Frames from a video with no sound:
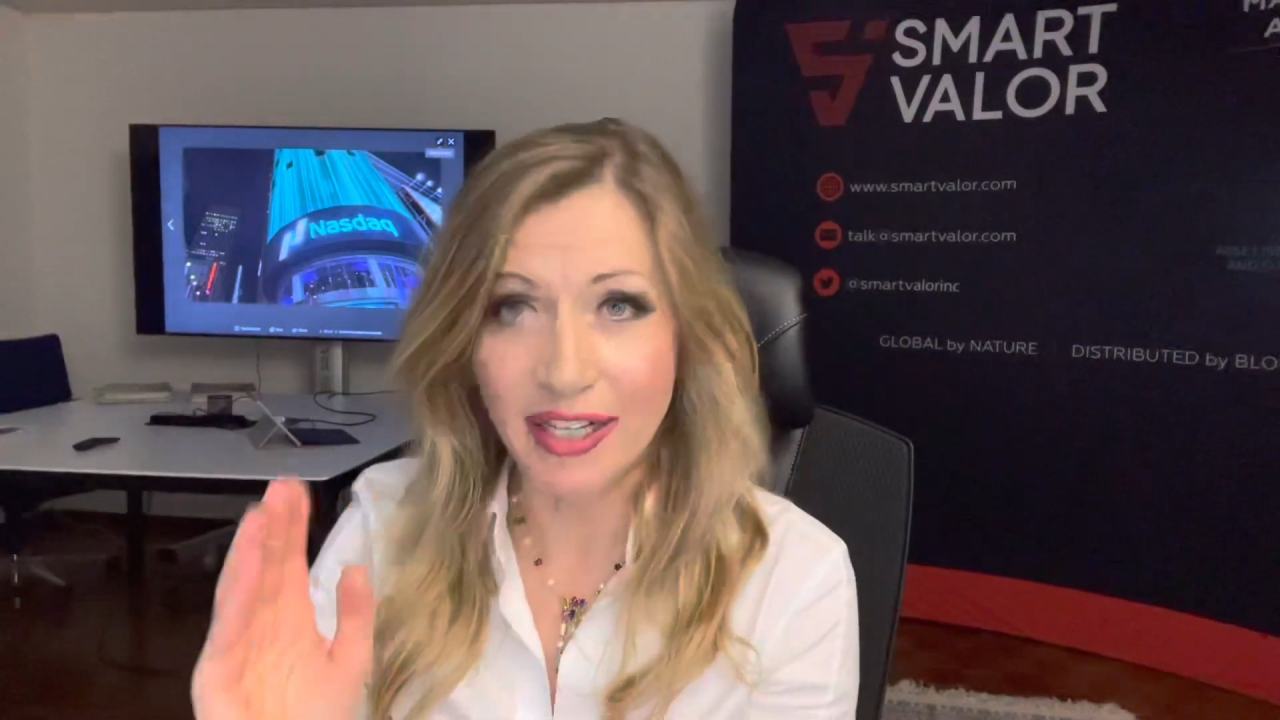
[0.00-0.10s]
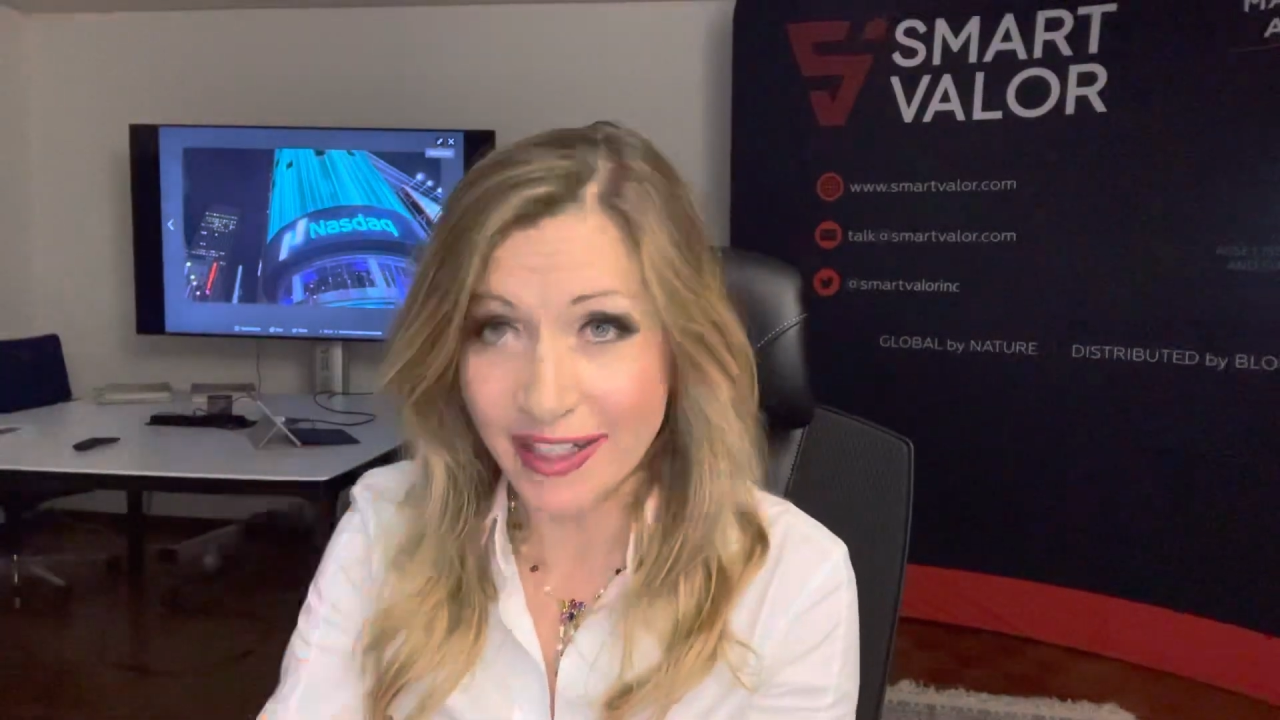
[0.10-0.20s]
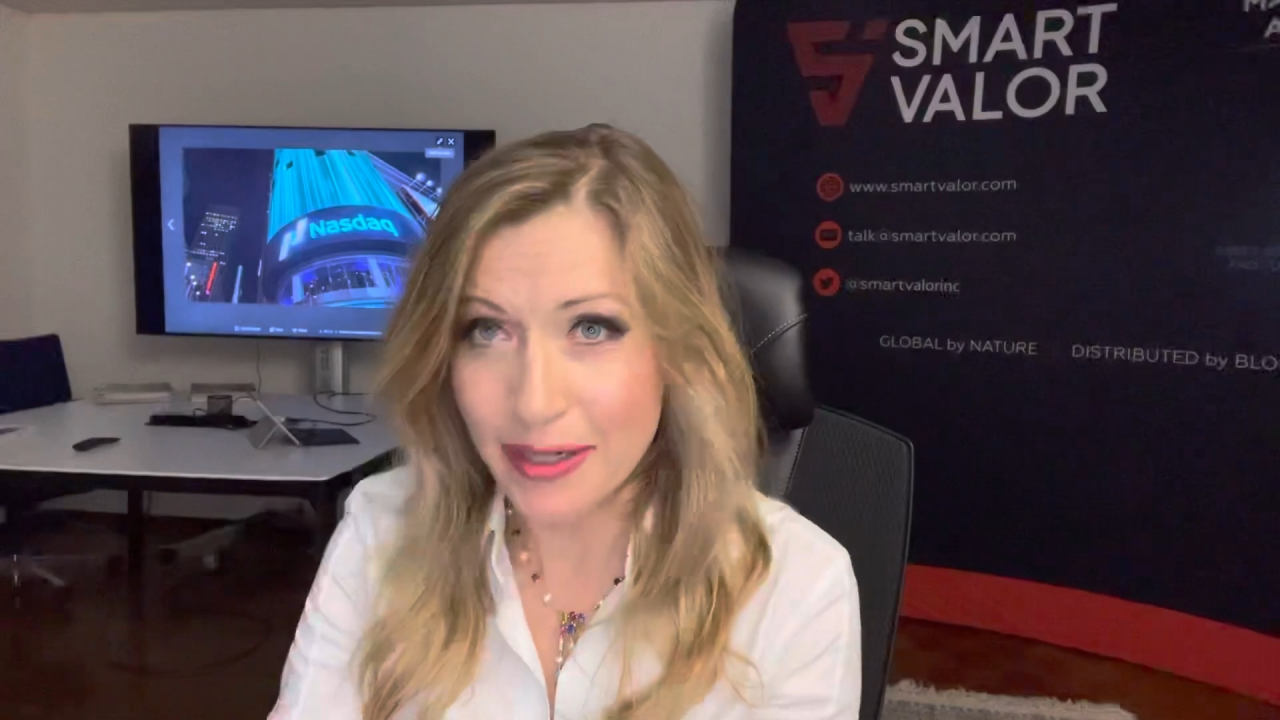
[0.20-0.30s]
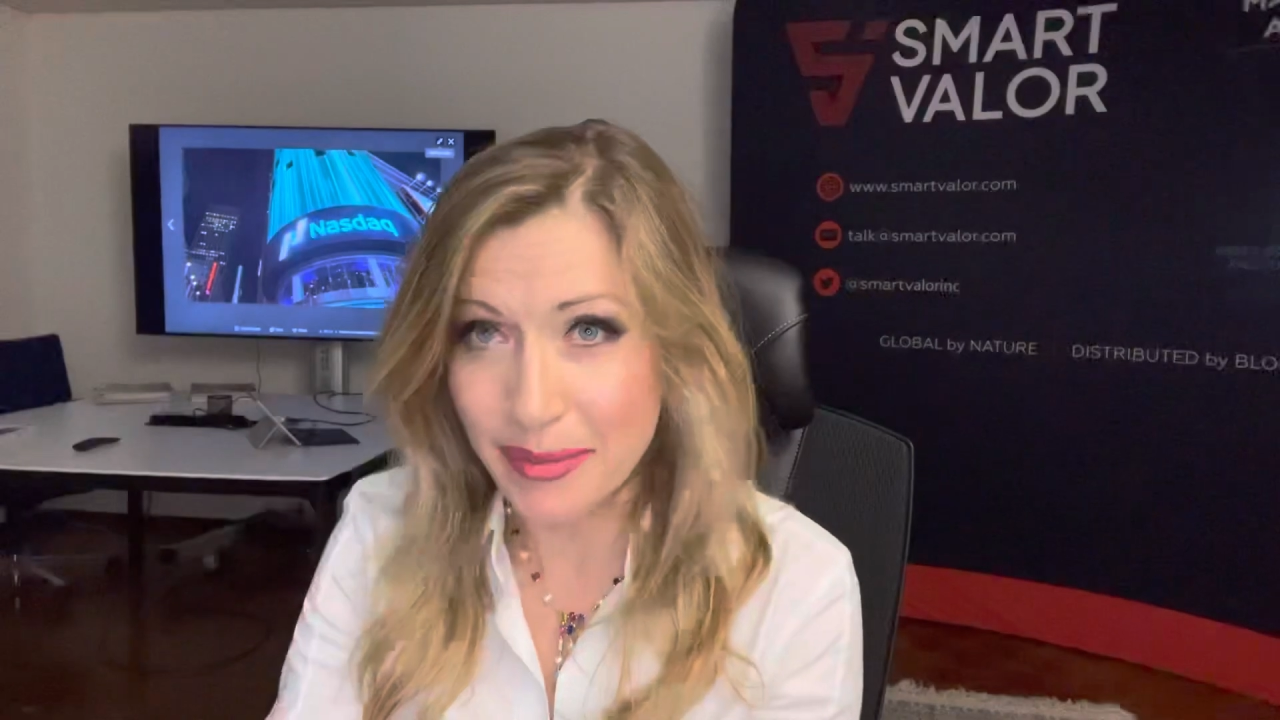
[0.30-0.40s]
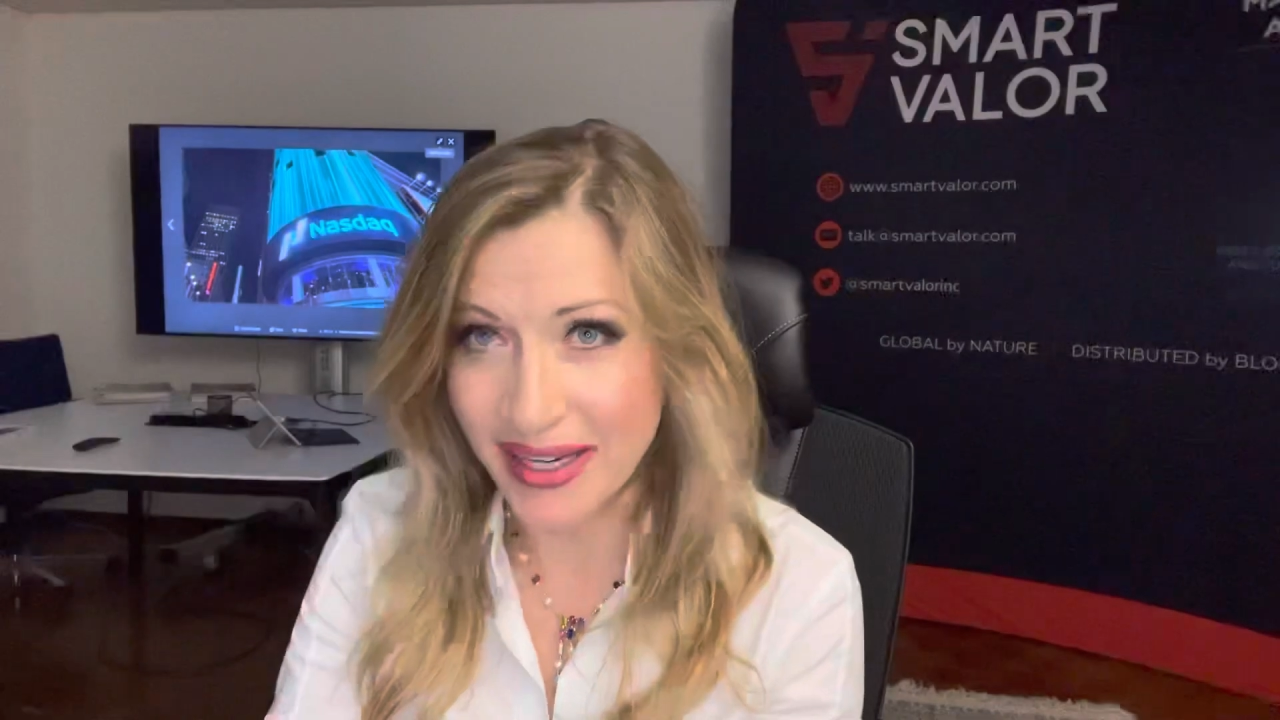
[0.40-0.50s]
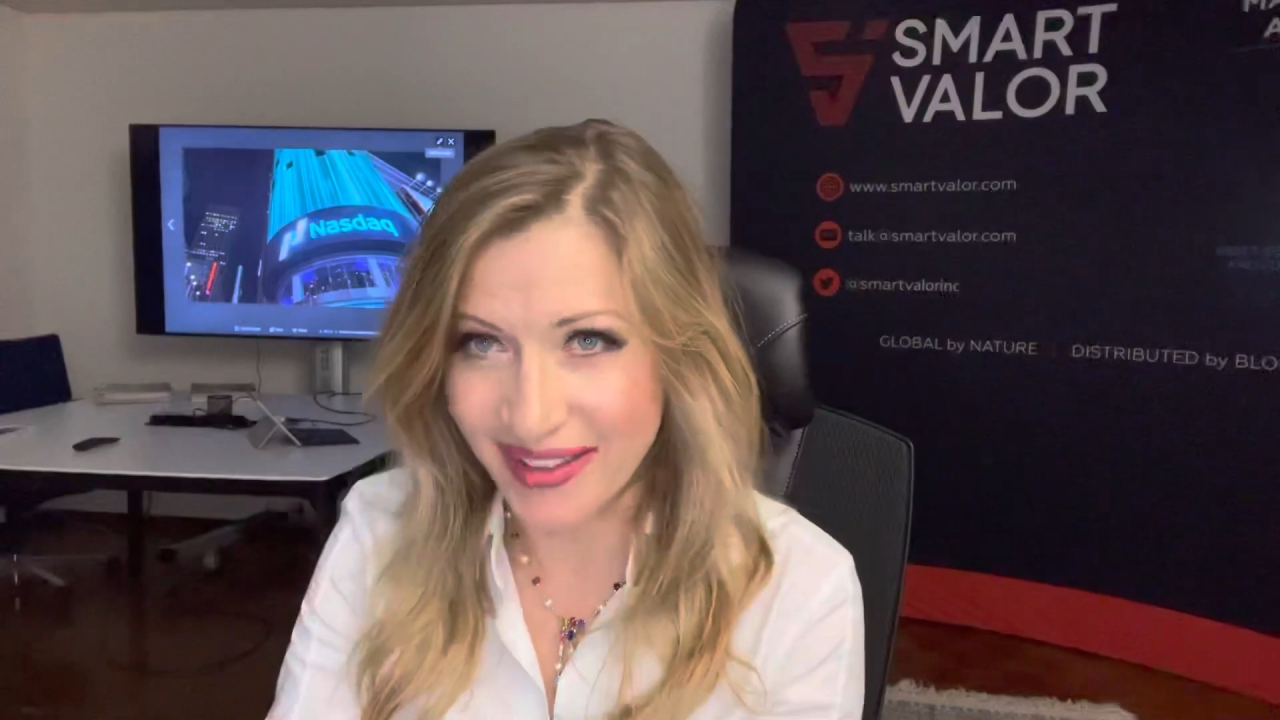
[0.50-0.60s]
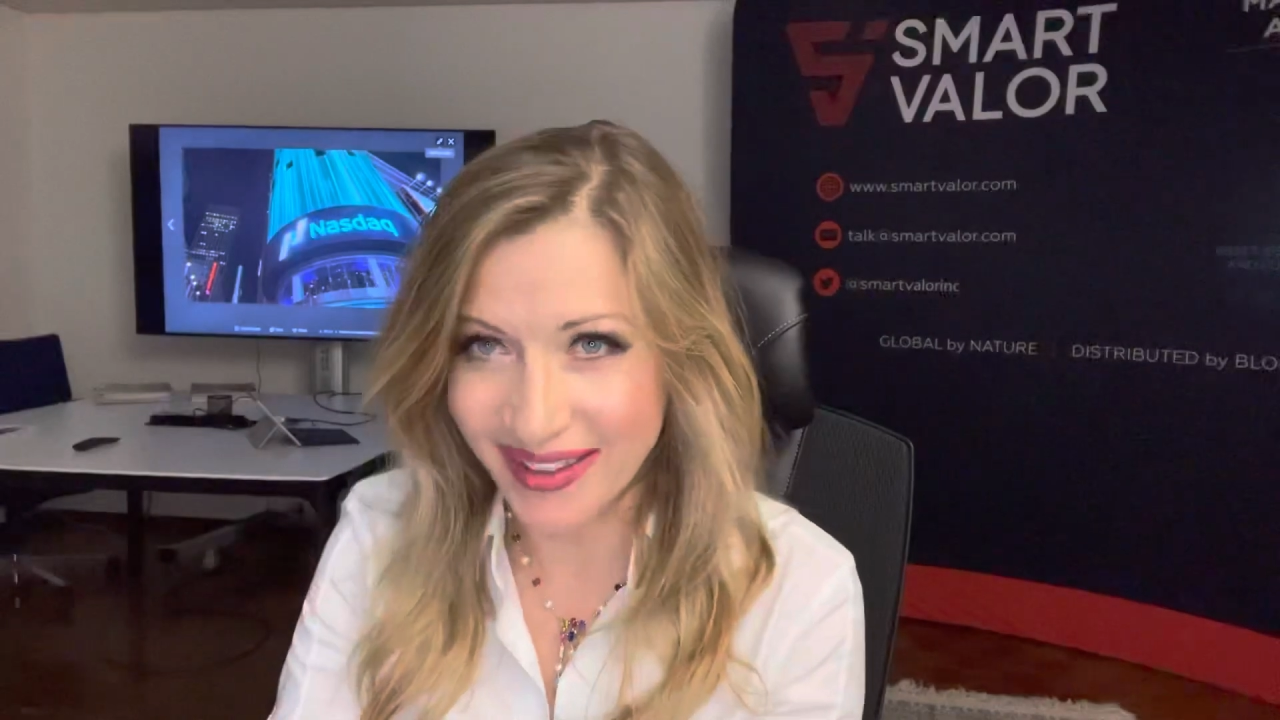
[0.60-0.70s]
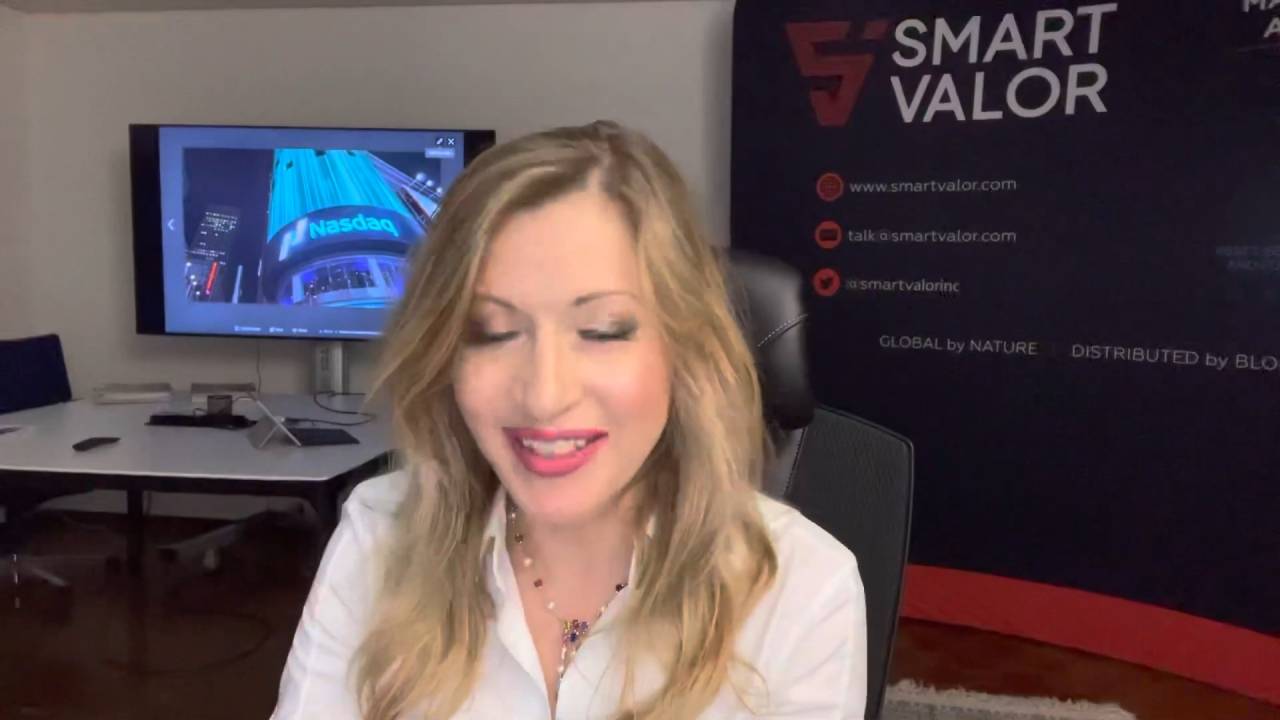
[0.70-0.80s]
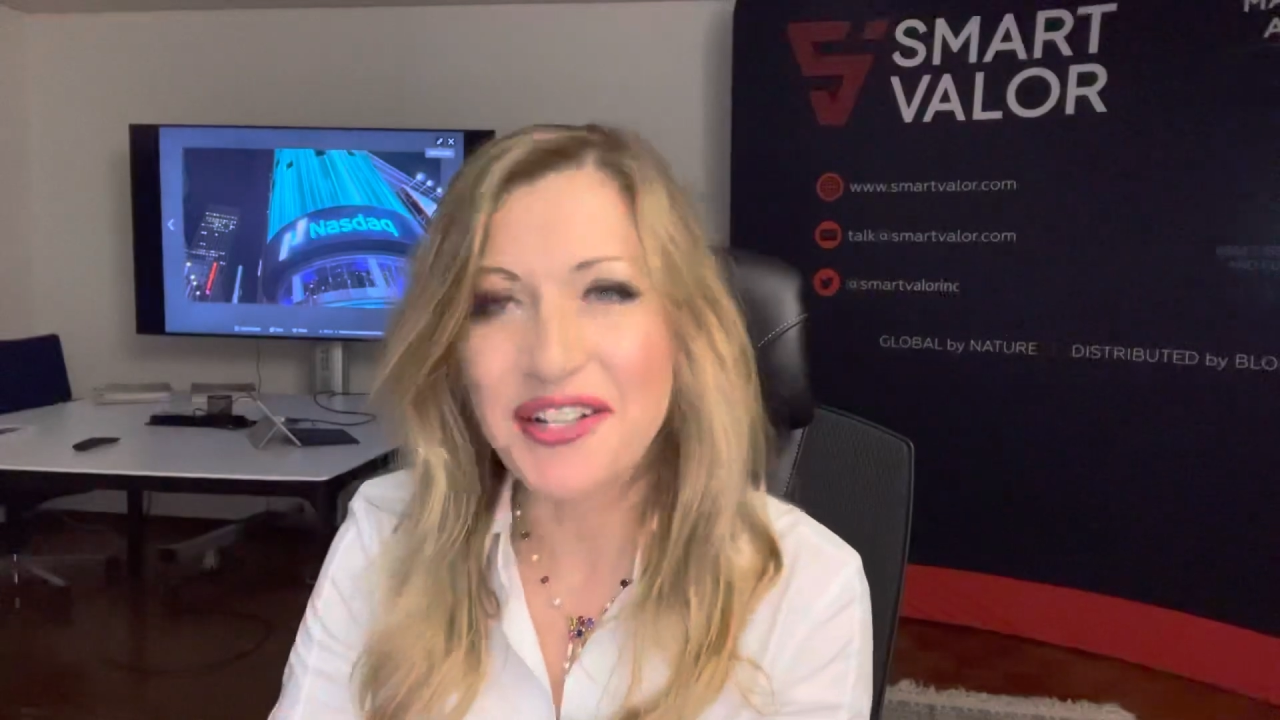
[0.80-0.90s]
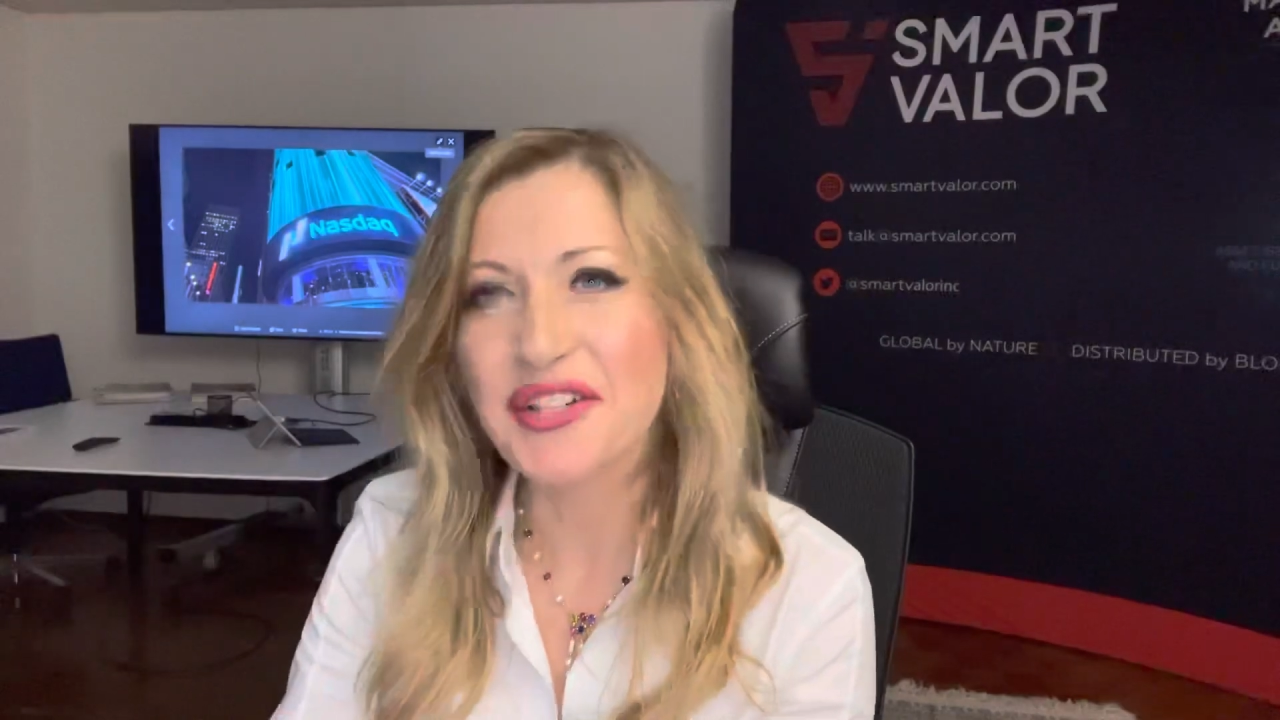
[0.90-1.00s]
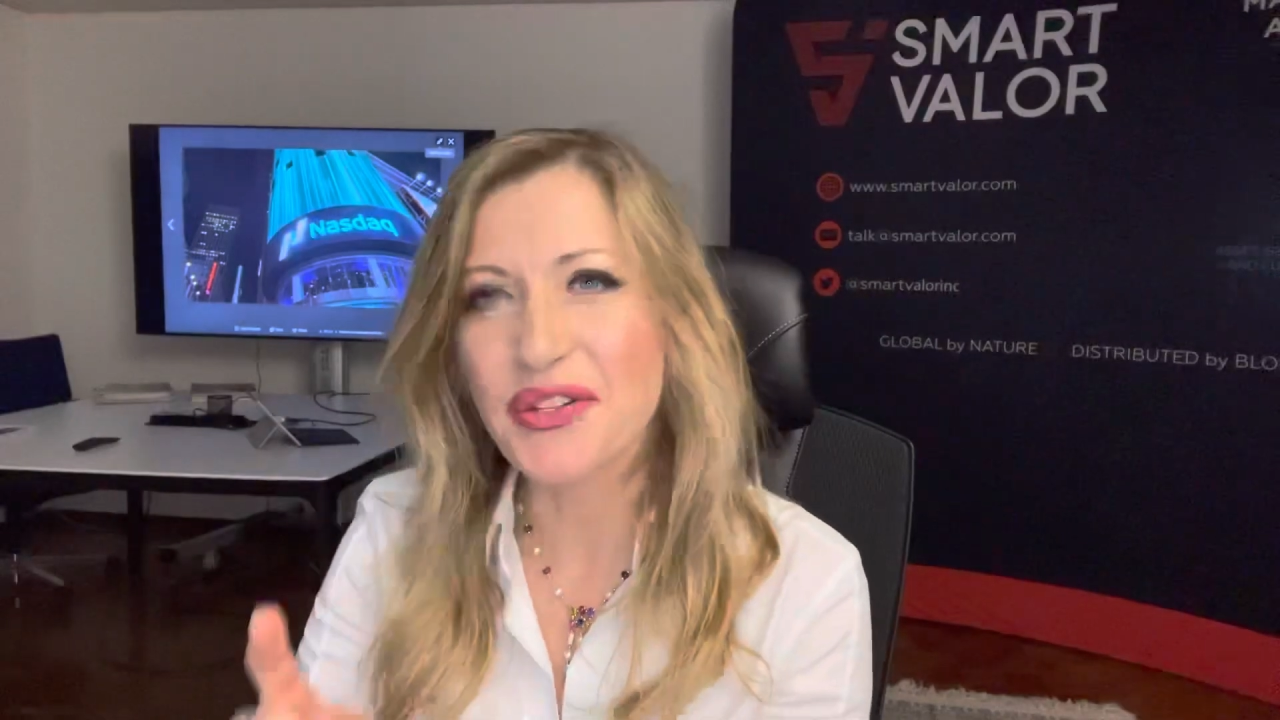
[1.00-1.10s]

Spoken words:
airmail